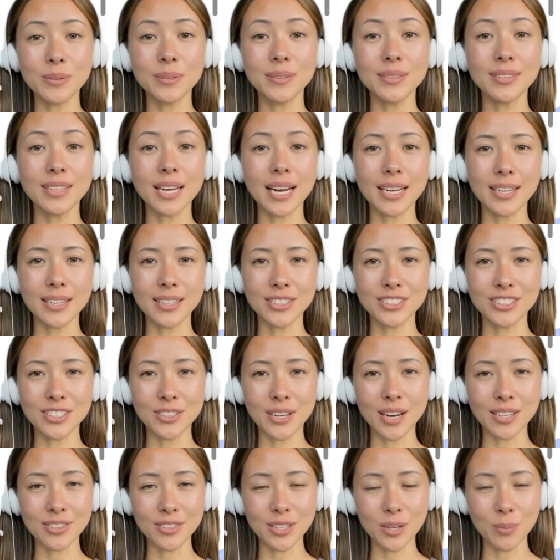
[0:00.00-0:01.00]
Then,
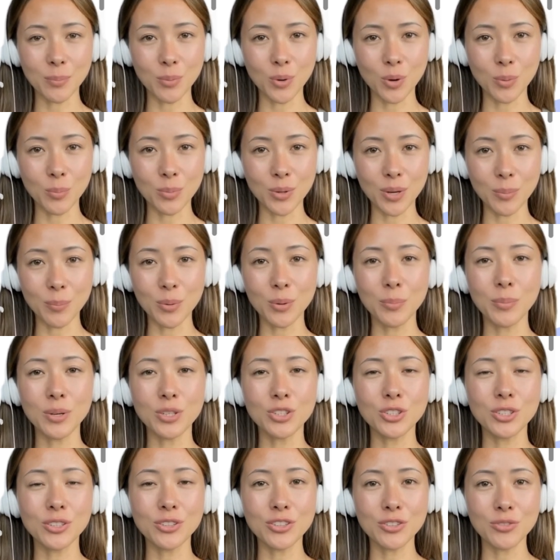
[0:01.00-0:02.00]
select the appropriate
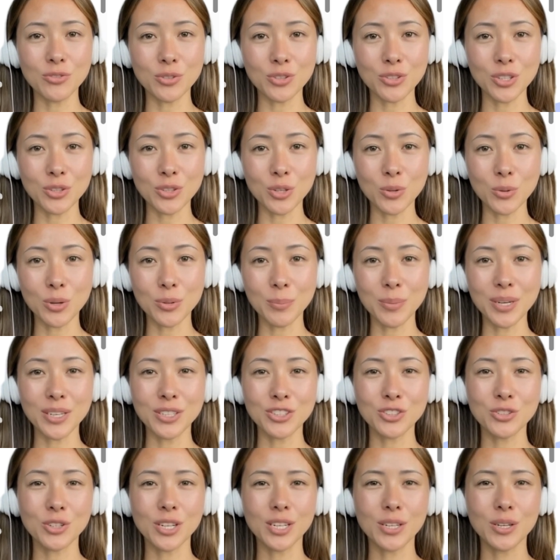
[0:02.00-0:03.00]
permissions for the new
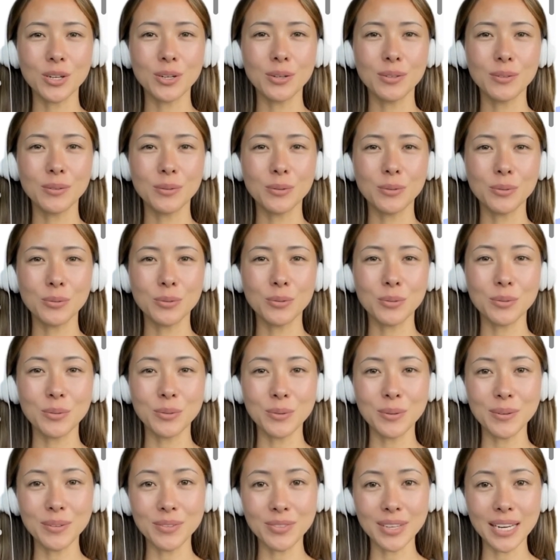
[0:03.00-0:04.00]
administrator.
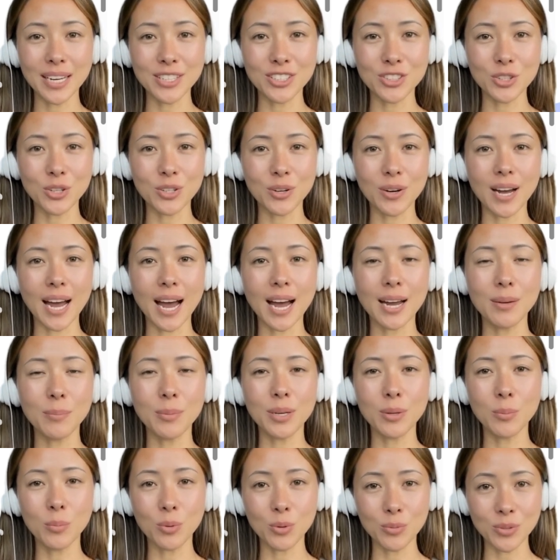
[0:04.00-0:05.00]
The external
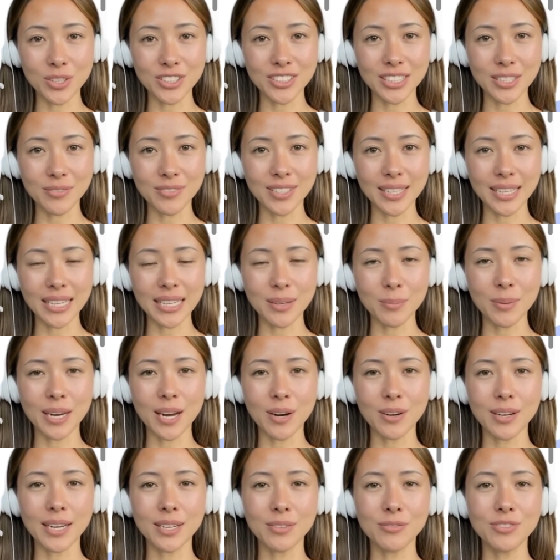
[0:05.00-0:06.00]
admin will receive an
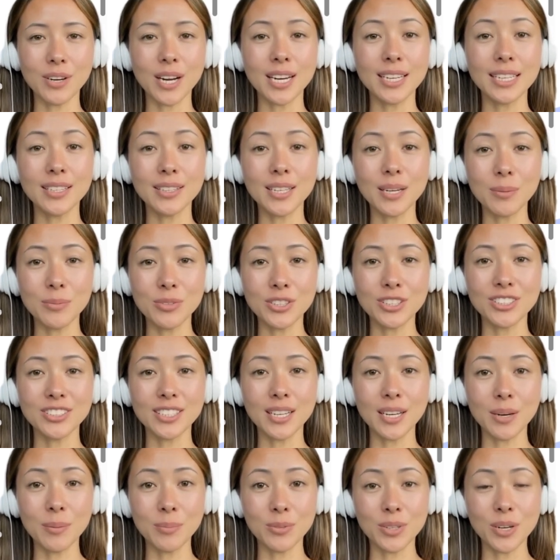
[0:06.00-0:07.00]
email inviting them to
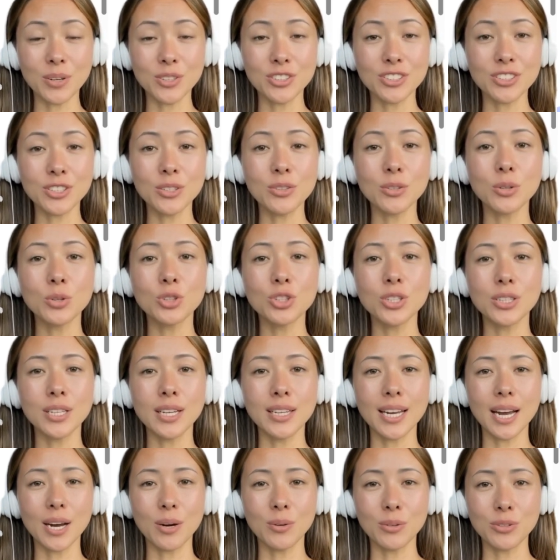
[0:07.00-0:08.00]
set up their Salusion
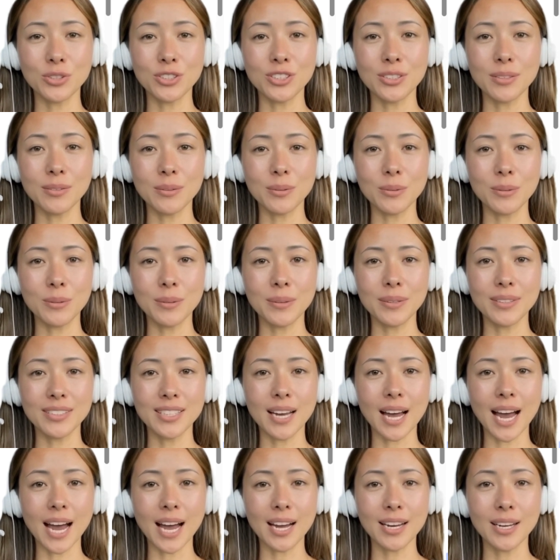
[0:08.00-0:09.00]
account.
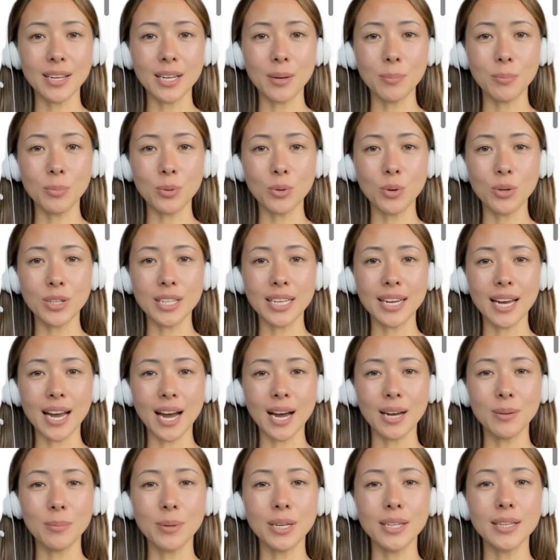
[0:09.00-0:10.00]
To add an employee
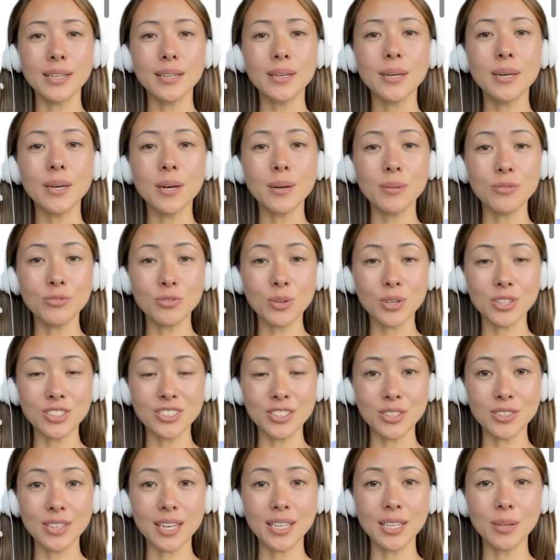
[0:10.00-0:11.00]
admin,
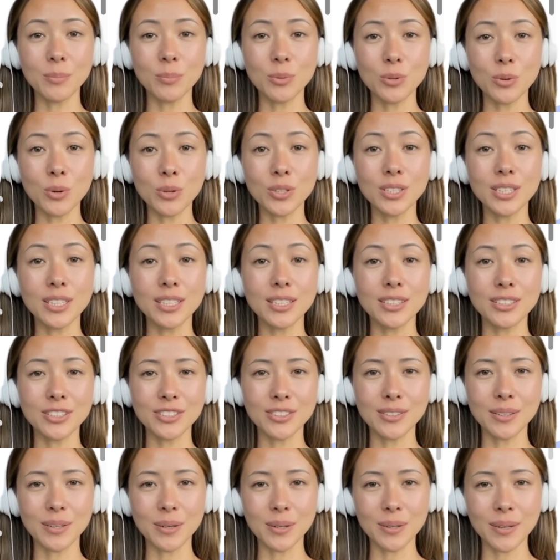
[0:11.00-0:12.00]
first click
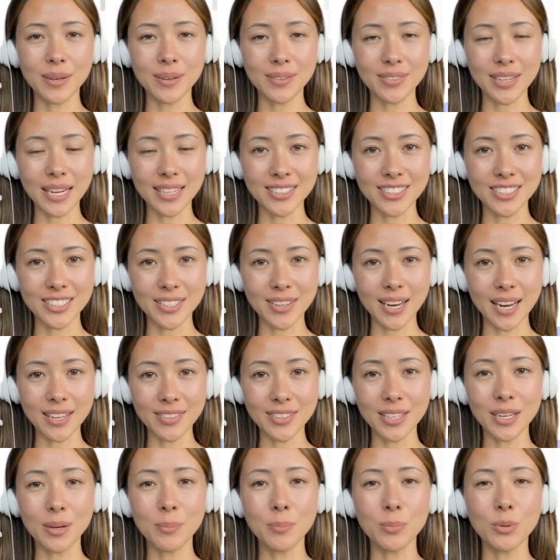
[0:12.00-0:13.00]
Employees, then select
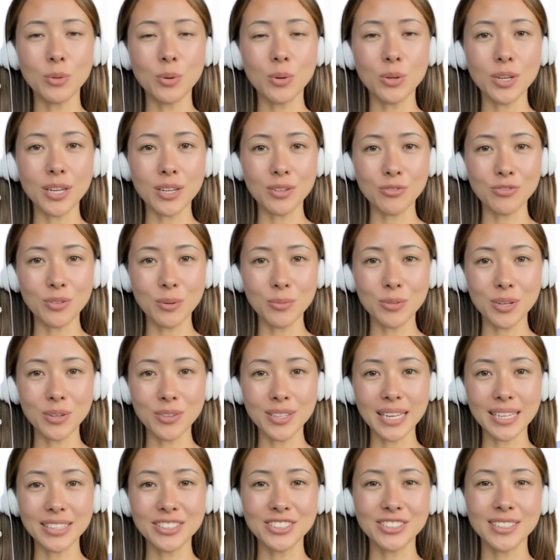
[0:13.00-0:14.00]
the employee from the
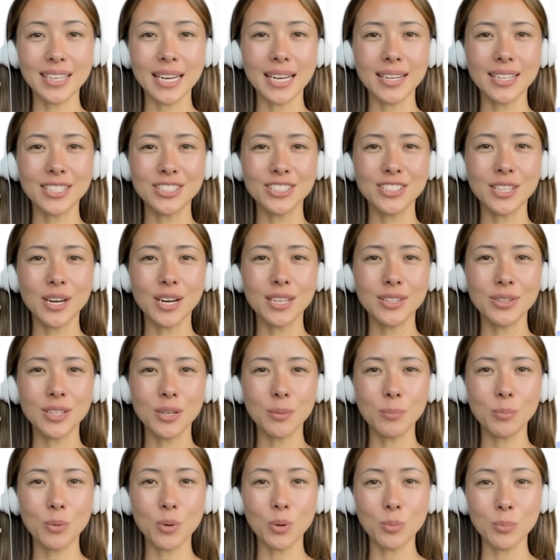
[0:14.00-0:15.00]
list and assign the
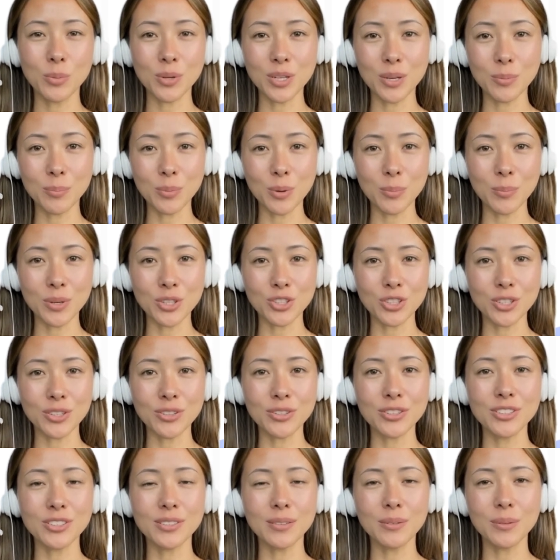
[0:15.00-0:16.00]
appropriate
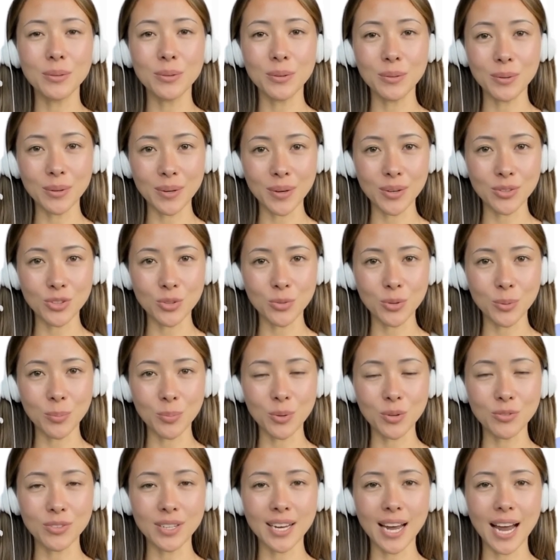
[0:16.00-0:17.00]
permissions. To
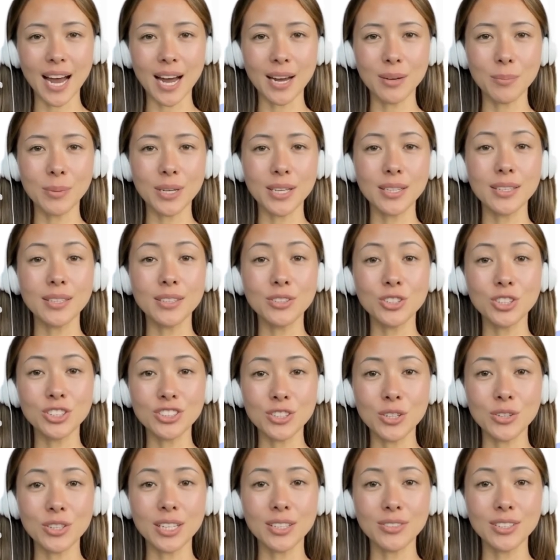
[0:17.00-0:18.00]
remove an admin,
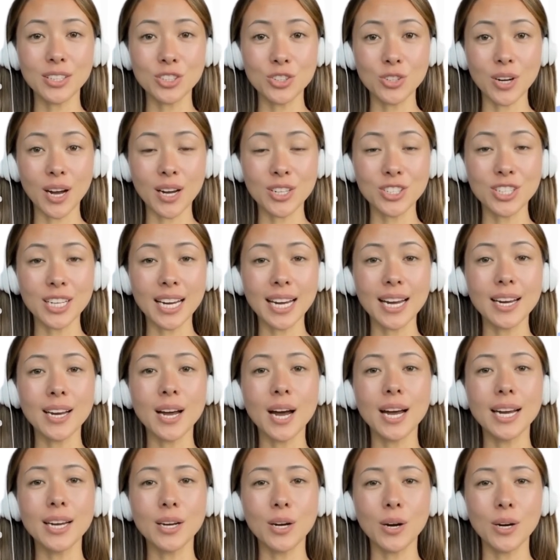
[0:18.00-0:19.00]
just click the trash can
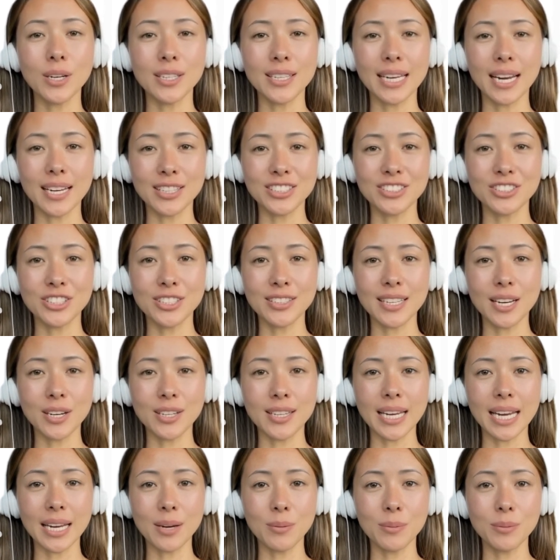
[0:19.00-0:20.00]
icon next to their
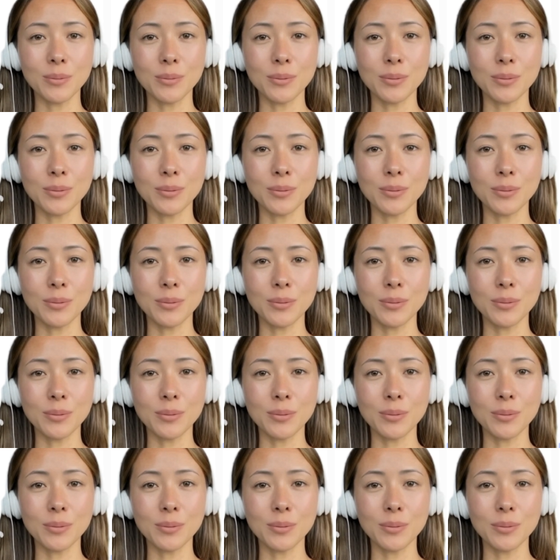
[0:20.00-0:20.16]
name.